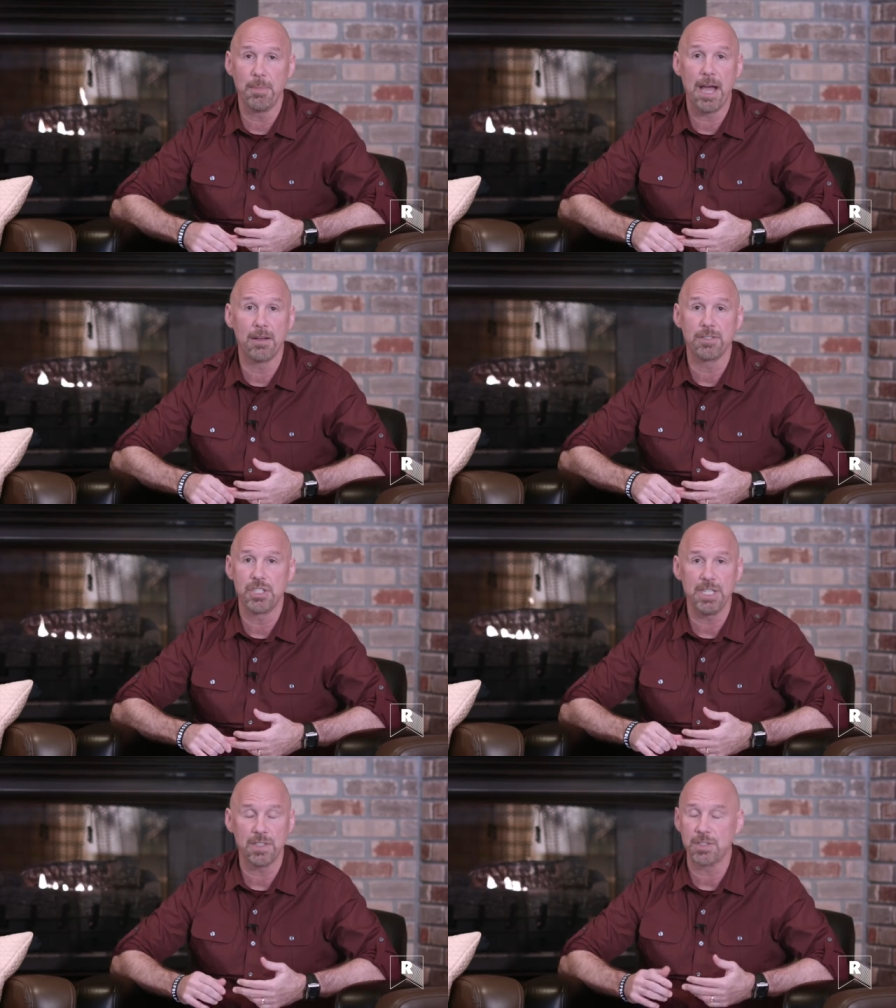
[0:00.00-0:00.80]
Mount.
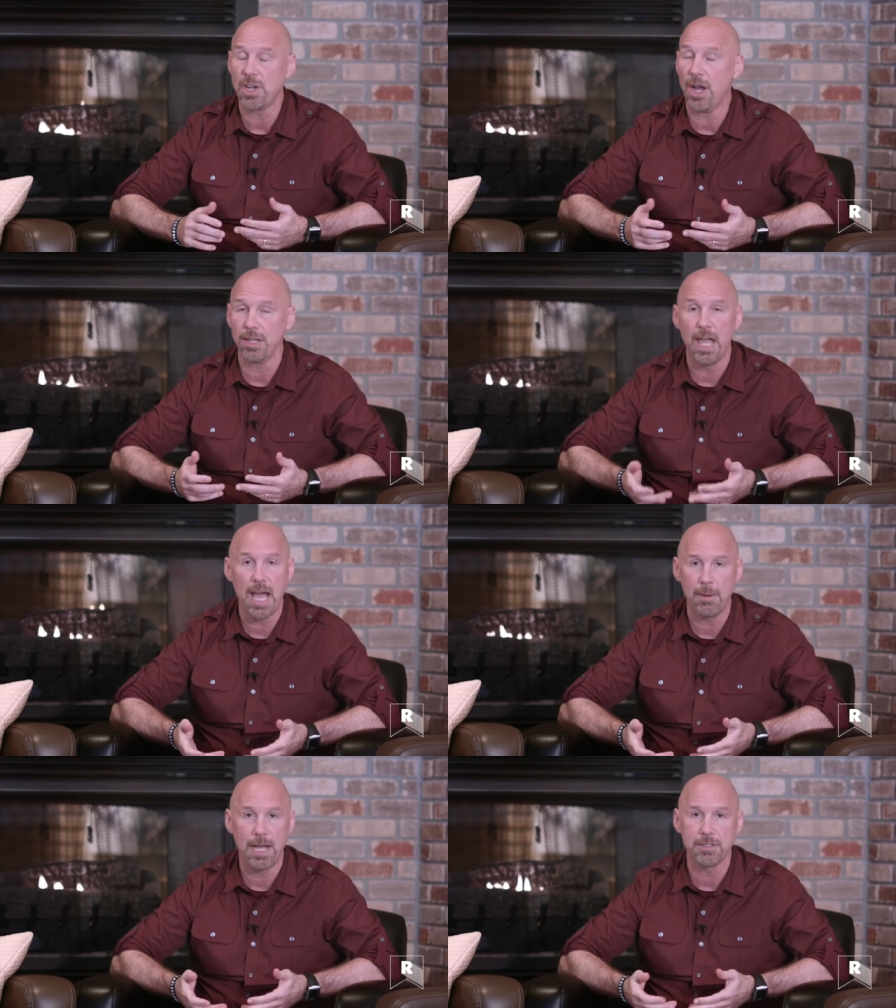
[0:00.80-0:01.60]
Jesus taught a
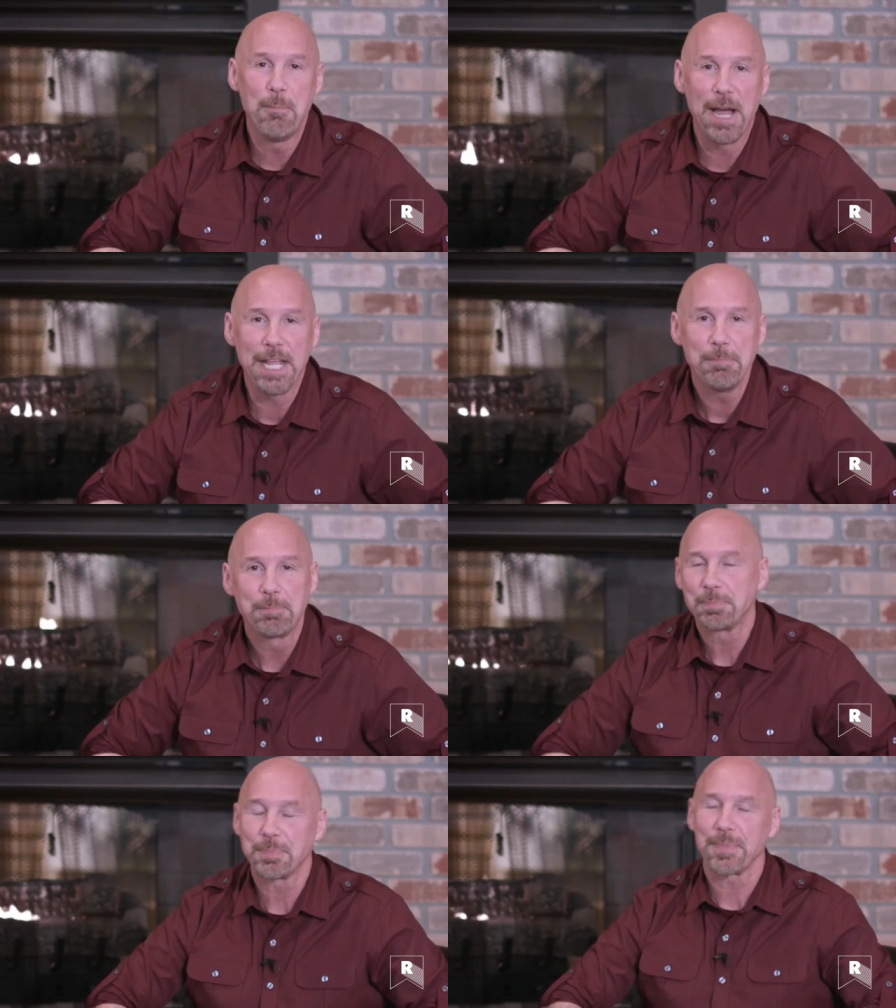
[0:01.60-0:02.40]
lot about money,
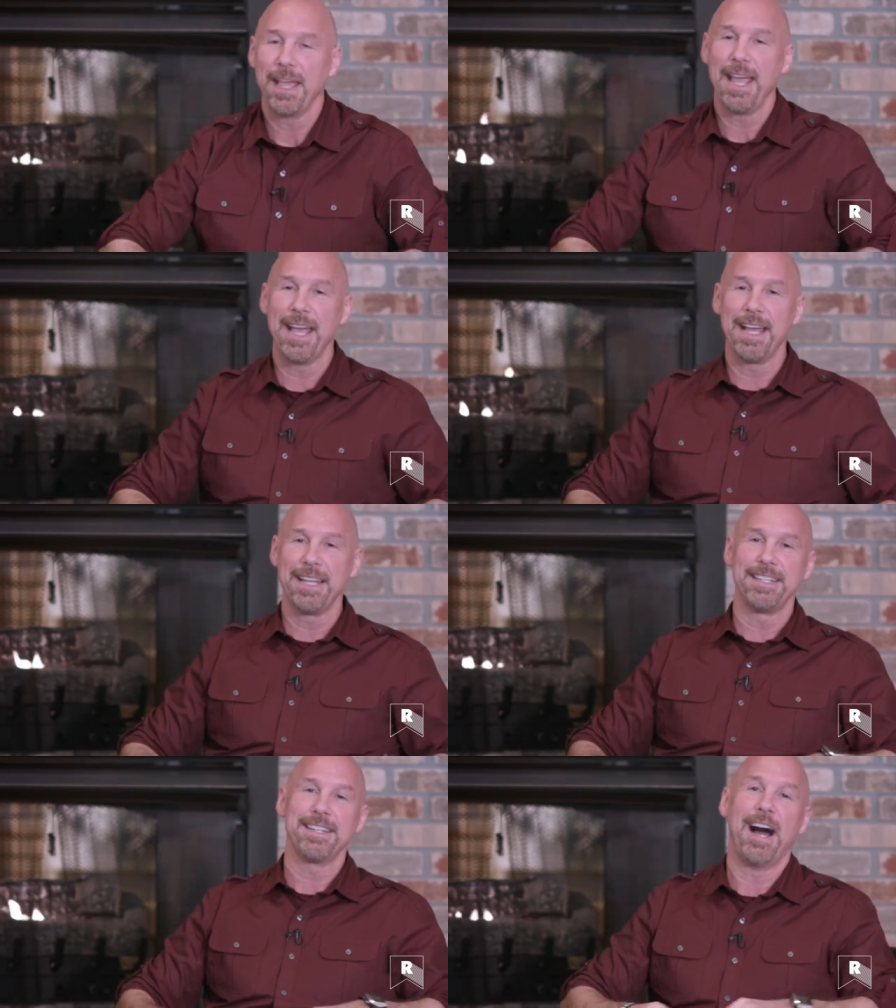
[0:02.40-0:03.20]

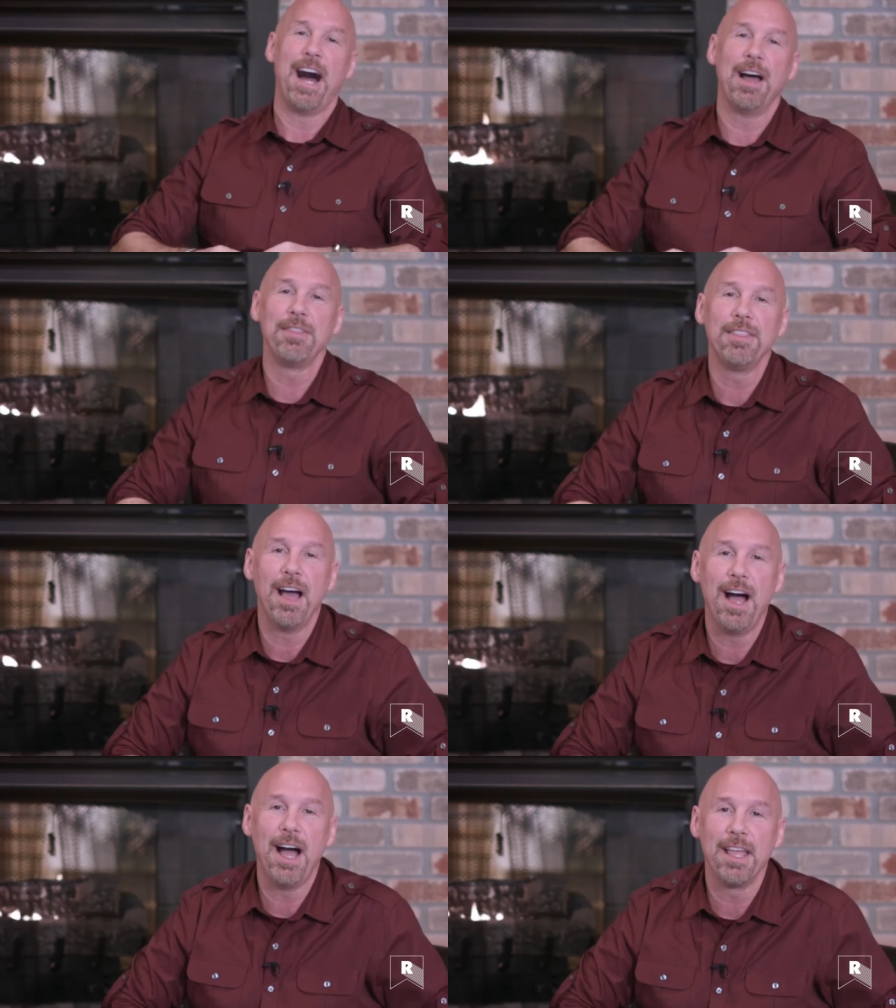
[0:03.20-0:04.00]
and on
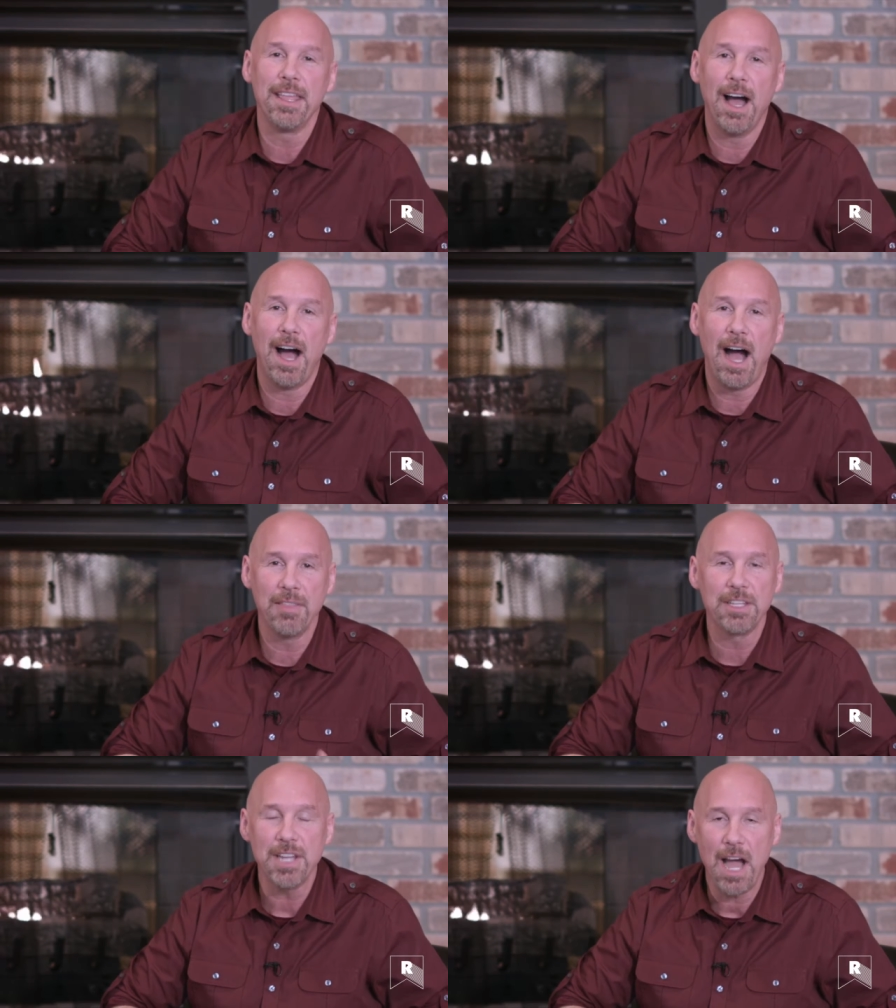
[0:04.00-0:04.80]

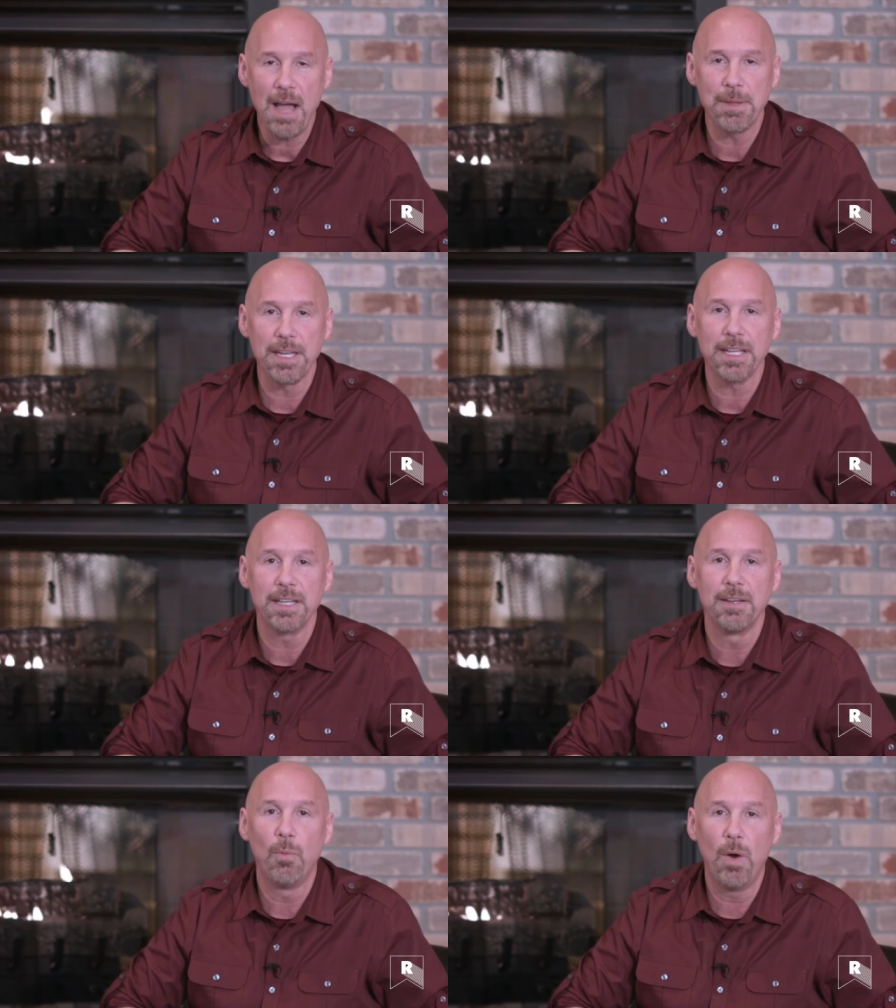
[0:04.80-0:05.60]
the topic,
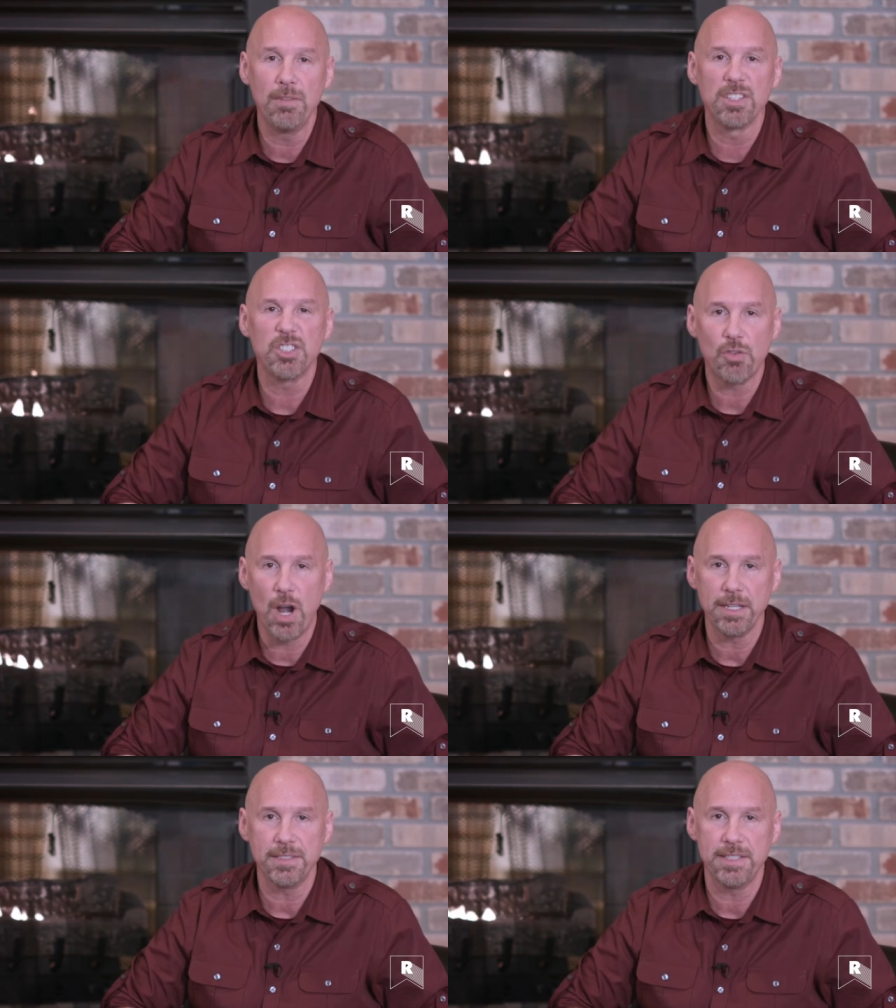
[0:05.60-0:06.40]
one of the
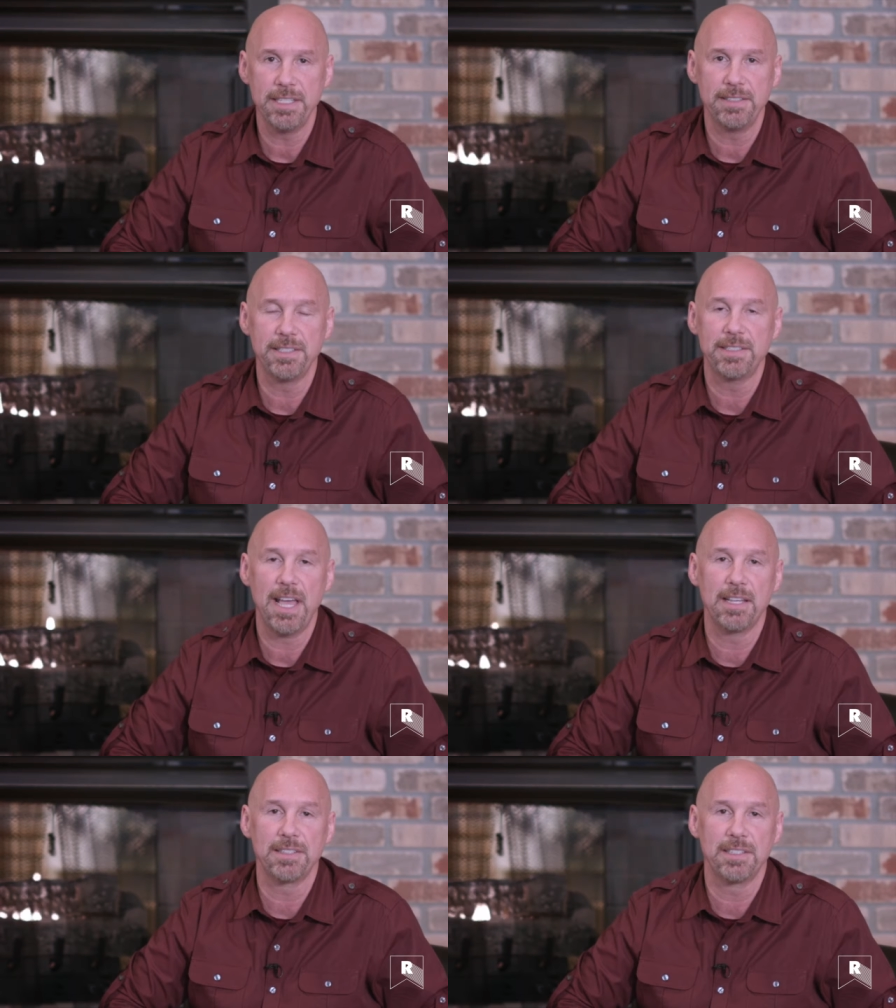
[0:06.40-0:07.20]
strongest things he
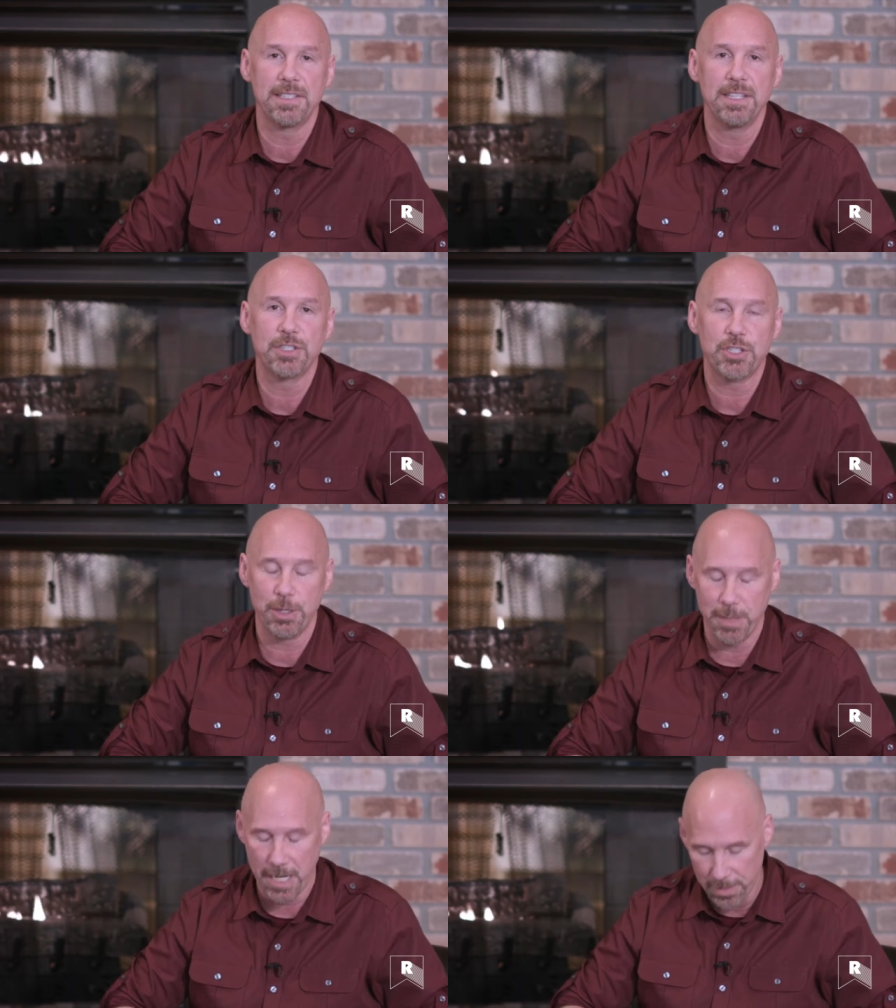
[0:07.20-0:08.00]
says is in the
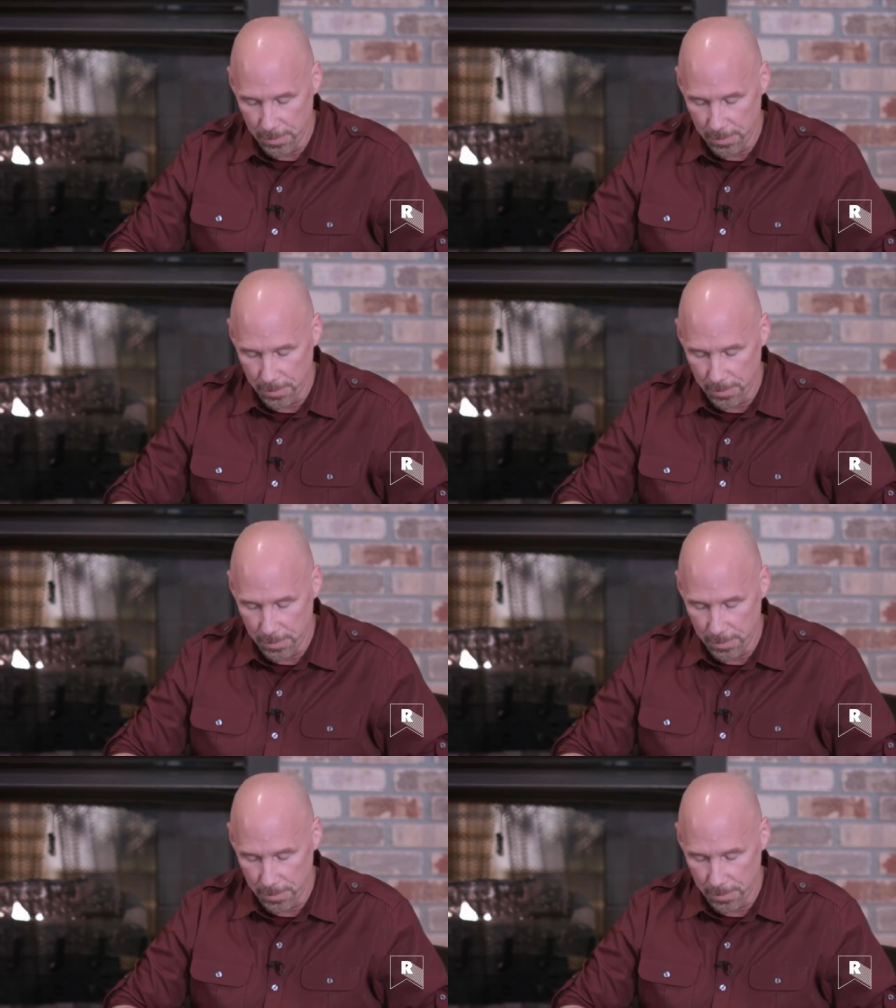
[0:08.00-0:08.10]
Sermon on the